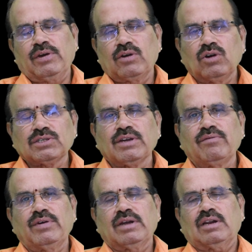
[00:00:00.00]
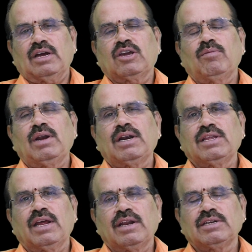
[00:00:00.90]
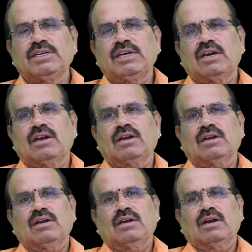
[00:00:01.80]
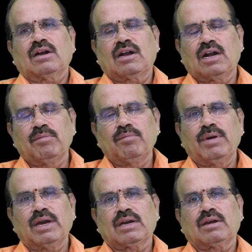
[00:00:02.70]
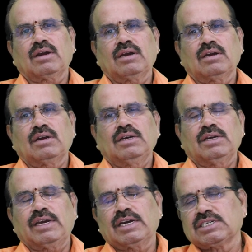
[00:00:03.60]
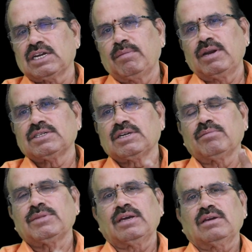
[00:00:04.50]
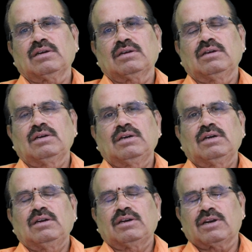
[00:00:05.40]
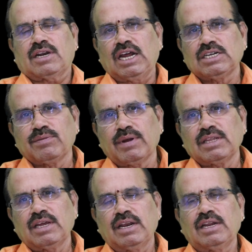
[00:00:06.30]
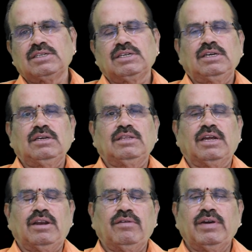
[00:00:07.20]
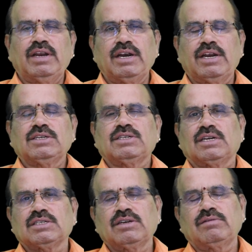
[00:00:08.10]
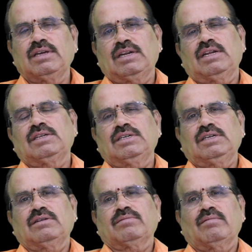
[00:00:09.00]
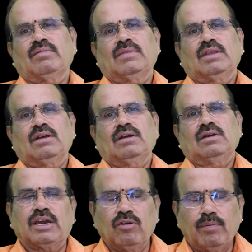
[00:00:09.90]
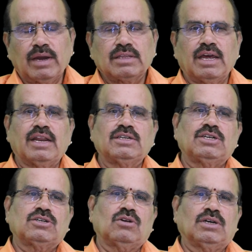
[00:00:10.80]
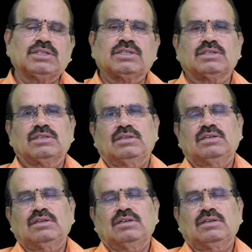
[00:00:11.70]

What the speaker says: We go somewhere, accumulate the energy, come back, establish something, transfer the energy, the divinities receive the energy, give back the energy to us